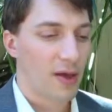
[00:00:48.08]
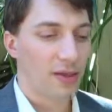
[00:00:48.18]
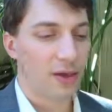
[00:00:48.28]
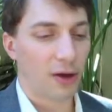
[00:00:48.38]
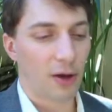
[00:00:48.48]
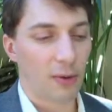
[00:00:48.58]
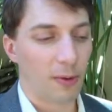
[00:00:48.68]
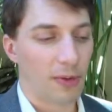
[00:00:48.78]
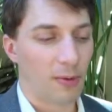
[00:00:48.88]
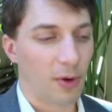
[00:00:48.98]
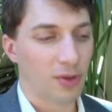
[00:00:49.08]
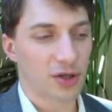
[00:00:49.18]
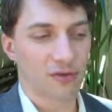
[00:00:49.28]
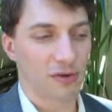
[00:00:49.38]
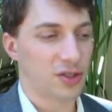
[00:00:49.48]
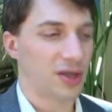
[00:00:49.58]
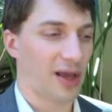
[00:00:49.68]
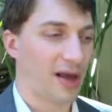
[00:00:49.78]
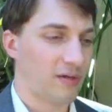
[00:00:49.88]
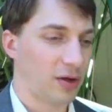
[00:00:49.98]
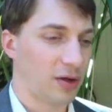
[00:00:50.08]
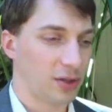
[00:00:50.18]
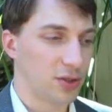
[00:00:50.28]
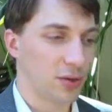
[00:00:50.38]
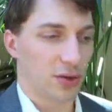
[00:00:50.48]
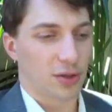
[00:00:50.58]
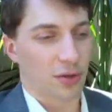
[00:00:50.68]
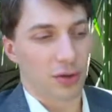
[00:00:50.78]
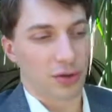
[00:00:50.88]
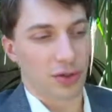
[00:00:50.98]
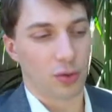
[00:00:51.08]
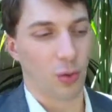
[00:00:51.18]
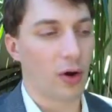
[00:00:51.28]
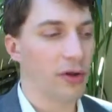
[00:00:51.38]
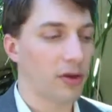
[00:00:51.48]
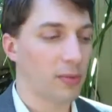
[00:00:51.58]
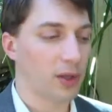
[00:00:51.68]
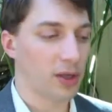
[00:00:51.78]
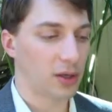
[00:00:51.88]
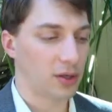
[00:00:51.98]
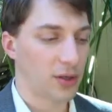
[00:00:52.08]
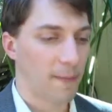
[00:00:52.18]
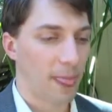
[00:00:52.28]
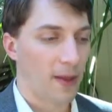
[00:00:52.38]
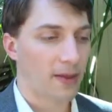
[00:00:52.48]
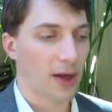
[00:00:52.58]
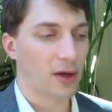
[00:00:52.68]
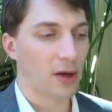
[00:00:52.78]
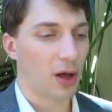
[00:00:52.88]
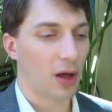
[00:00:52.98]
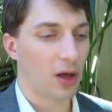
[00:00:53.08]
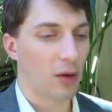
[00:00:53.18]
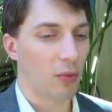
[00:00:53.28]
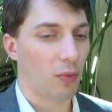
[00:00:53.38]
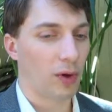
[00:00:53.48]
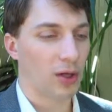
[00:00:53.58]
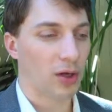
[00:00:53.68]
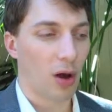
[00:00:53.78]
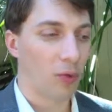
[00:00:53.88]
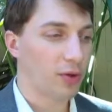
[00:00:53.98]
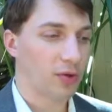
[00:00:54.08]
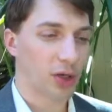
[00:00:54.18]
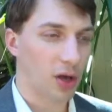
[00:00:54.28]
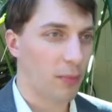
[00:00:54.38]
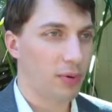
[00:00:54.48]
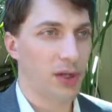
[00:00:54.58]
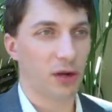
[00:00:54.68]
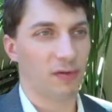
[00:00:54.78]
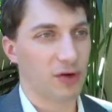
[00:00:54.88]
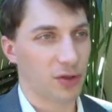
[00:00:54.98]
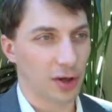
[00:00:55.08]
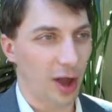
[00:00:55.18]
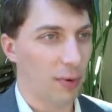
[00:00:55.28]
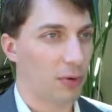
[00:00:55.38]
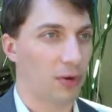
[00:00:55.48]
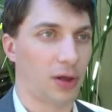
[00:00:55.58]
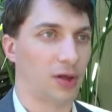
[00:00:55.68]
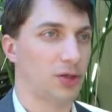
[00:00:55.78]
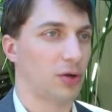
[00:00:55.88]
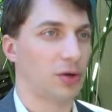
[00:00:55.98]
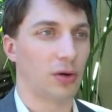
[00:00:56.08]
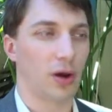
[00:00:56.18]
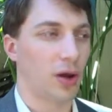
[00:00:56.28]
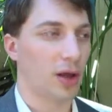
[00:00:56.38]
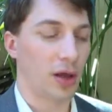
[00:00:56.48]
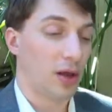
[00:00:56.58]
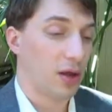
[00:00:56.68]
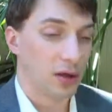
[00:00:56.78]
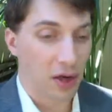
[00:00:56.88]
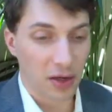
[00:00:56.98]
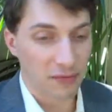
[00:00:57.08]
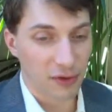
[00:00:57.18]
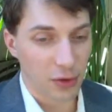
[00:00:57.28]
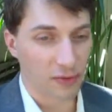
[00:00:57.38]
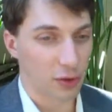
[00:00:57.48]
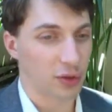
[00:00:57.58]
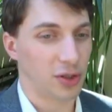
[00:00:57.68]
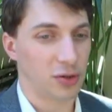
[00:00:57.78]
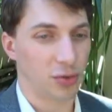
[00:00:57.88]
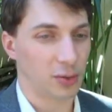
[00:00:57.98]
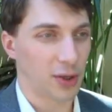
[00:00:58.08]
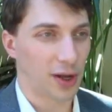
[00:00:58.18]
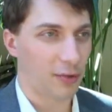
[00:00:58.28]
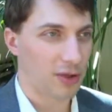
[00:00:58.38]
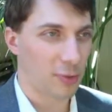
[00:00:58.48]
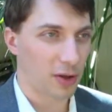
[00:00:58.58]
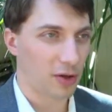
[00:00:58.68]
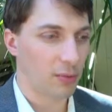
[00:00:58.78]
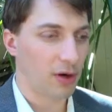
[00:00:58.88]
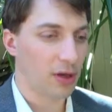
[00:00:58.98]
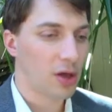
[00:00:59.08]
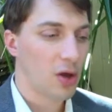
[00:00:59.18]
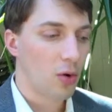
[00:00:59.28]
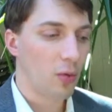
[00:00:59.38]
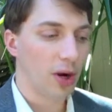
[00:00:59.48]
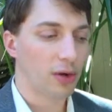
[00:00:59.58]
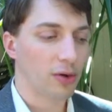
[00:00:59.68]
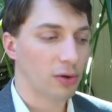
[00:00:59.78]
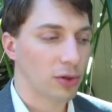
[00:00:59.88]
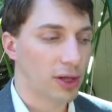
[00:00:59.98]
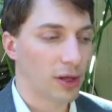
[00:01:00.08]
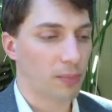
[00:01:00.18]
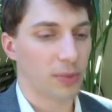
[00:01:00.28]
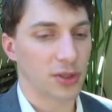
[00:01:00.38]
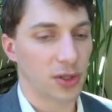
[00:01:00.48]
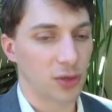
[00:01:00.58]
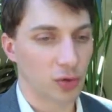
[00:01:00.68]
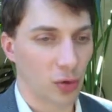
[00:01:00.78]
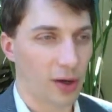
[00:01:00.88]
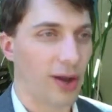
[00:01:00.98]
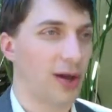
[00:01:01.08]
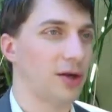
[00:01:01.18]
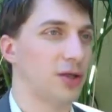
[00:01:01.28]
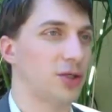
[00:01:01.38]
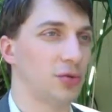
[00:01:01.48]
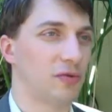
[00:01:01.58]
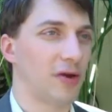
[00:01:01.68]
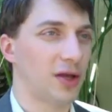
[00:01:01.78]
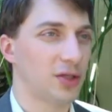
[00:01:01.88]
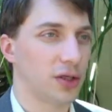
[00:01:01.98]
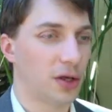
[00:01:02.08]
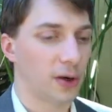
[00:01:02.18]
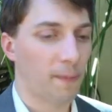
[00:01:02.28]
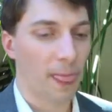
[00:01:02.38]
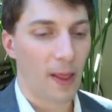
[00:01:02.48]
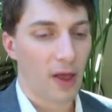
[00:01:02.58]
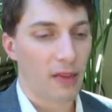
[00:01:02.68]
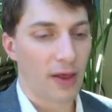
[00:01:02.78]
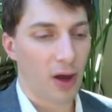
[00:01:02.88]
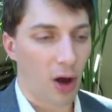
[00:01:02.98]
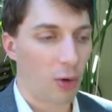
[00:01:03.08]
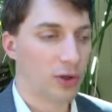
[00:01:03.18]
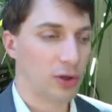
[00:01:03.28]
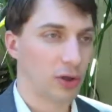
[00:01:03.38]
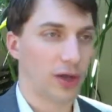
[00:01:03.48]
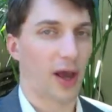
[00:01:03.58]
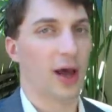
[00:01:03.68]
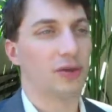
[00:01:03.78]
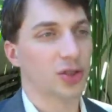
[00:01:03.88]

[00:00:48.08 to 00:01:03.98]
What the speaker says: The most convincing evidence, or there's actually two. One of them is that whether it's a company or venture capitalist or and even universities with respect to how they spend their money, when they're looking at potential drug candidates to invest in, they always look at the